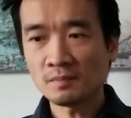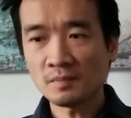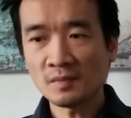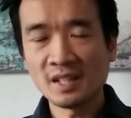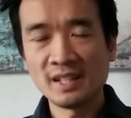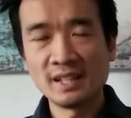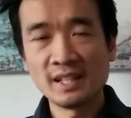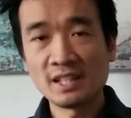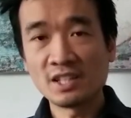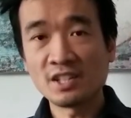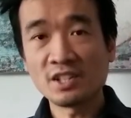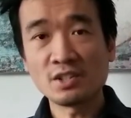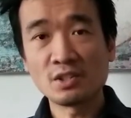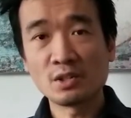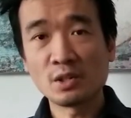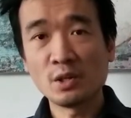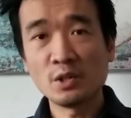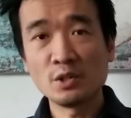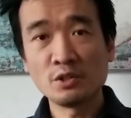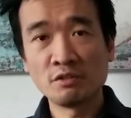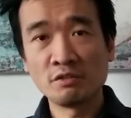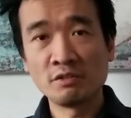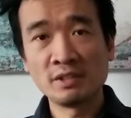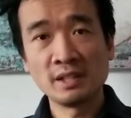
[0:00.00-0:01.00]
And it just
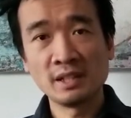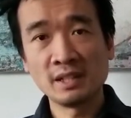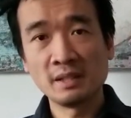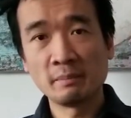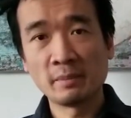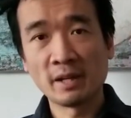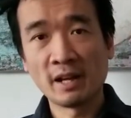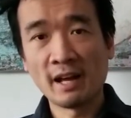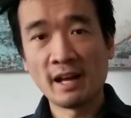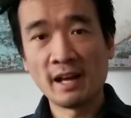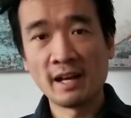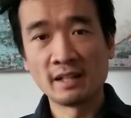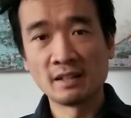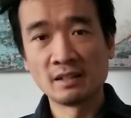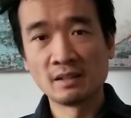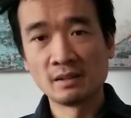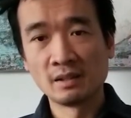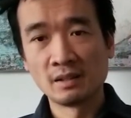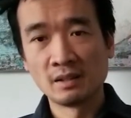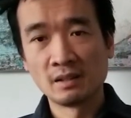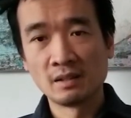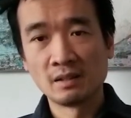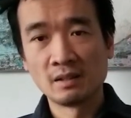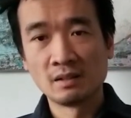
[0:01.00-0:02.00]
goes really bad.
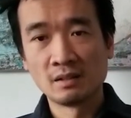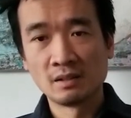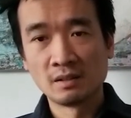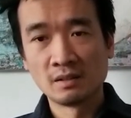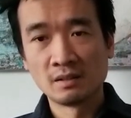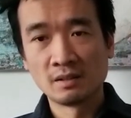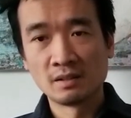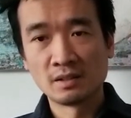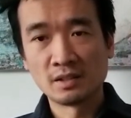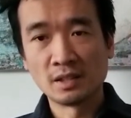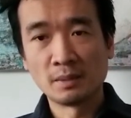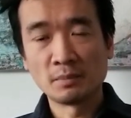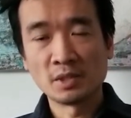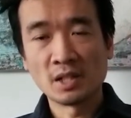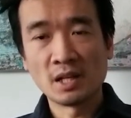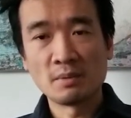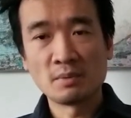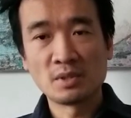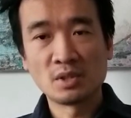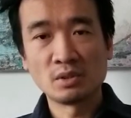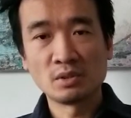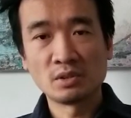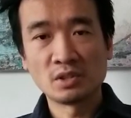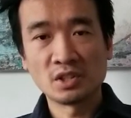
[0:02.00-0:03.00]

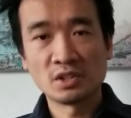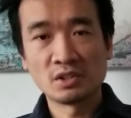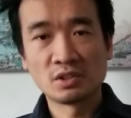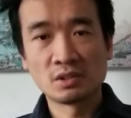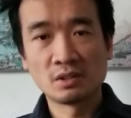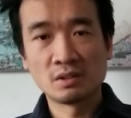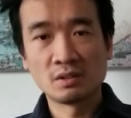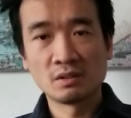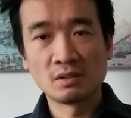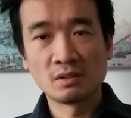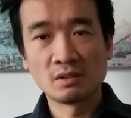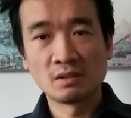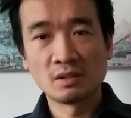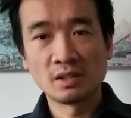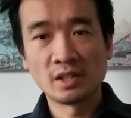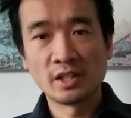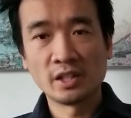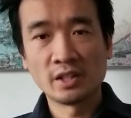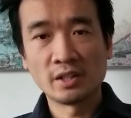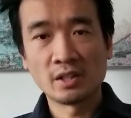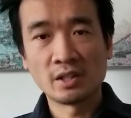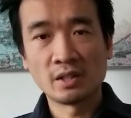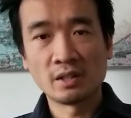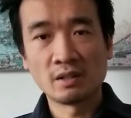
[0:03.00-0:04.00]
Sometimes you'll just
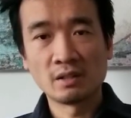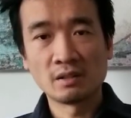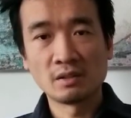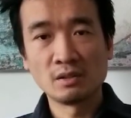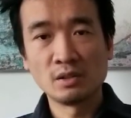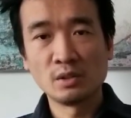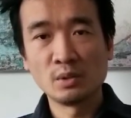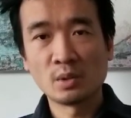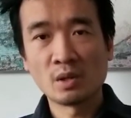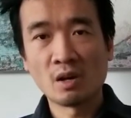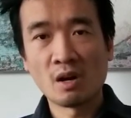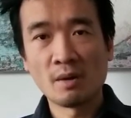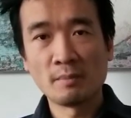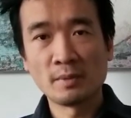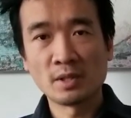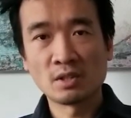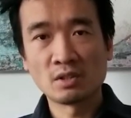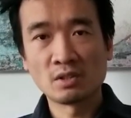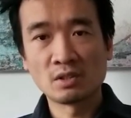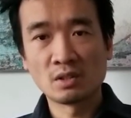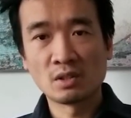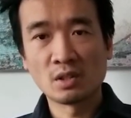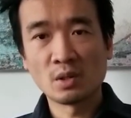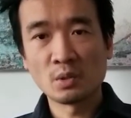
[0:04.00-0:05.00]
hear new
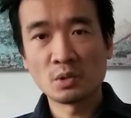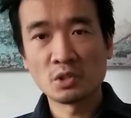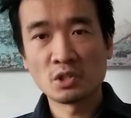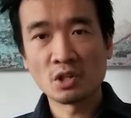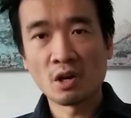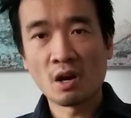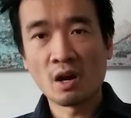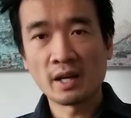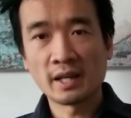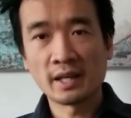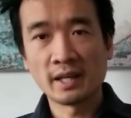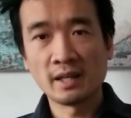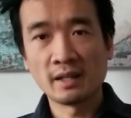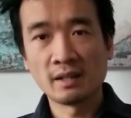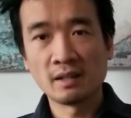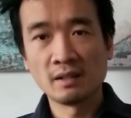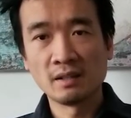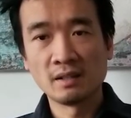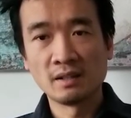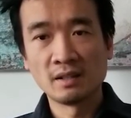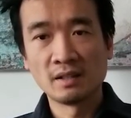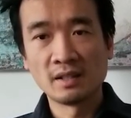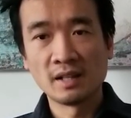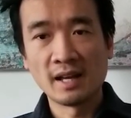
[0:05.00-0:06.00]
comics go shocking,
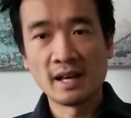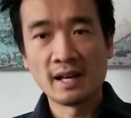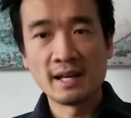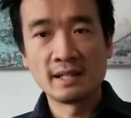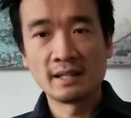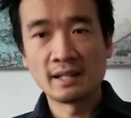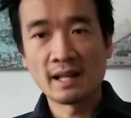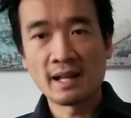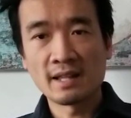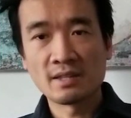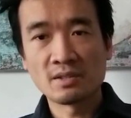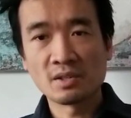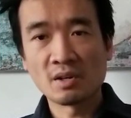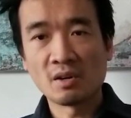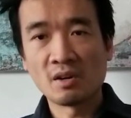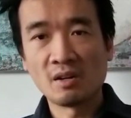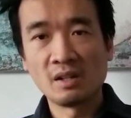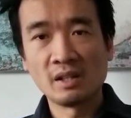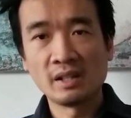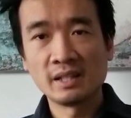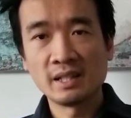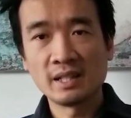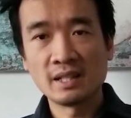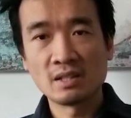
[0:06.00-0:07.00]
and that's
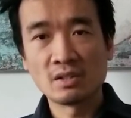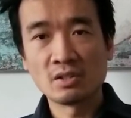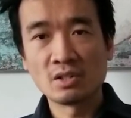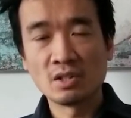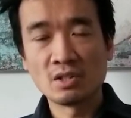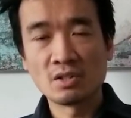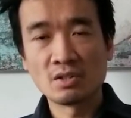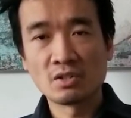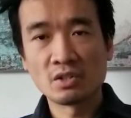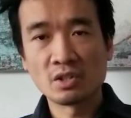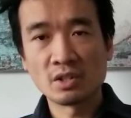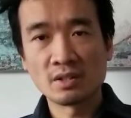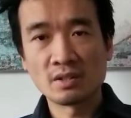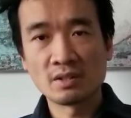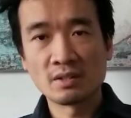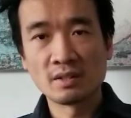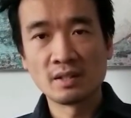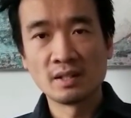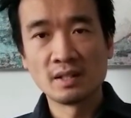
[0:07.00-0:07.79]
all it is. It's just